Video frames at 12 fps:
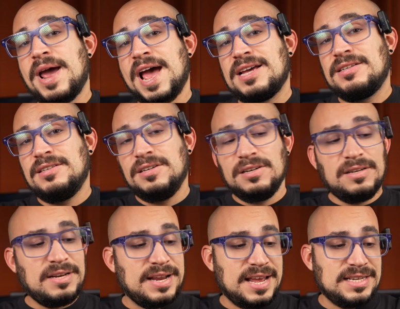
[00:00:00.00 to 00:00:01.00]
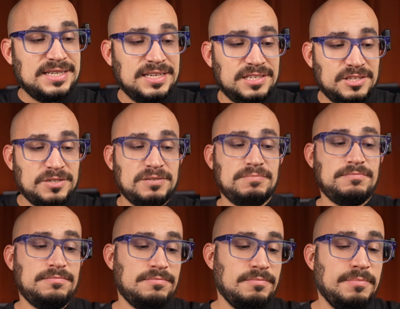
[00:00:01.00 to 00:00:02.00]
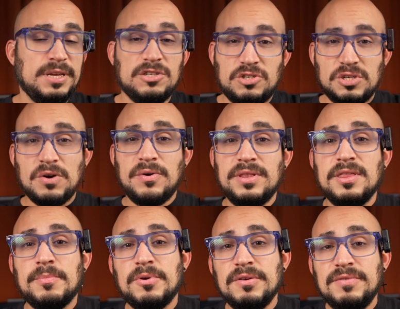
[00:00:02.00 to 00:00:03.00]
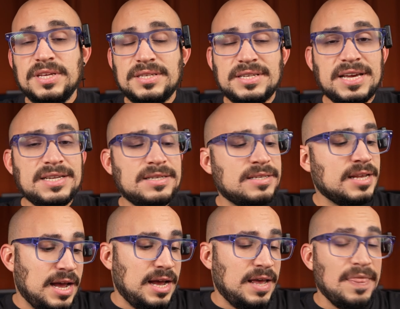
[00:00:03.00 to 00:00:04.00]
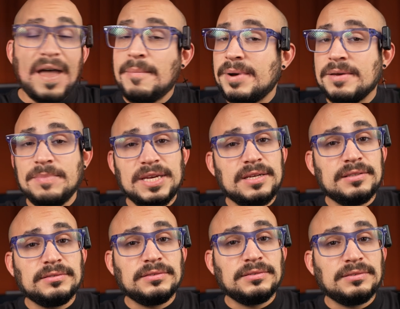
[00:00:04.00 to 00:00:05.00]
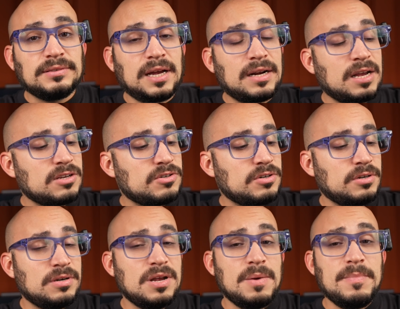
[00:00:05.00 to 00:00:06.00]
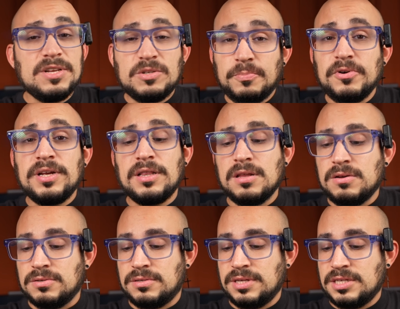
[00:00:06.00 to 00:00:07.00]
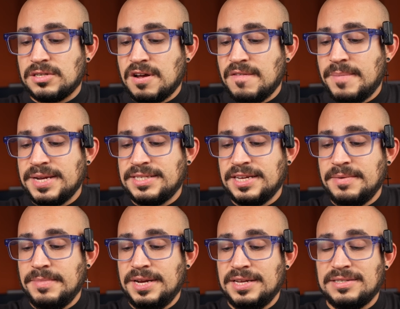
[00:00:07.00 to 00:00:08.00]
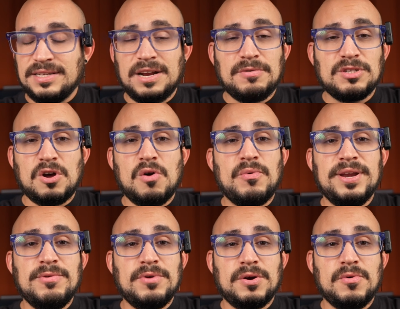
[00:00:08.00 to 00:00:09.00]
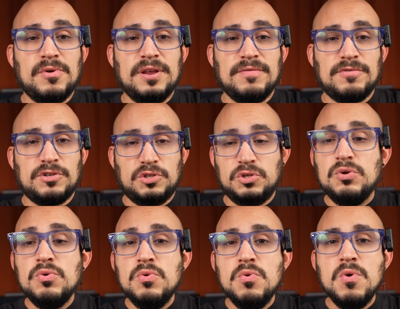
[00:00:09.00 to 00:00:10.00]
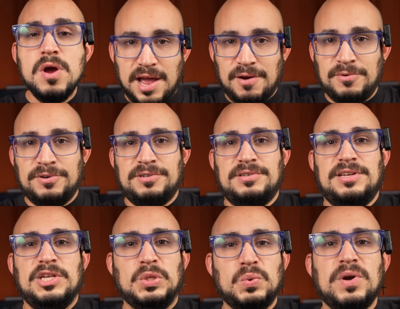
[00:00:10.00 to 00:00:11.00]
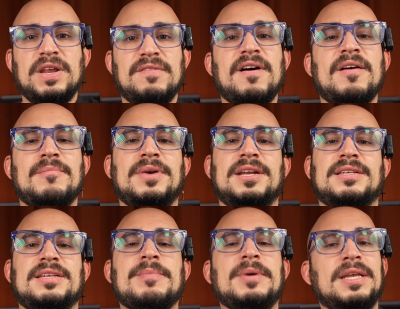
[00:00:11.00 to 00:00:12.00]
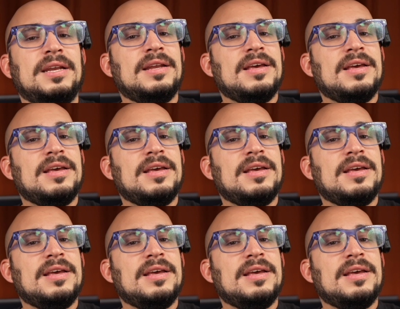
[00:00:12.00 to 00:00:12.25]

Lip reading: as good as it's been shown in the previous test, and that might be, I'm not sure, but it's pretty close. It's off by 10 minutes and I was already recording for 2 hours and 25 minutes. I mean,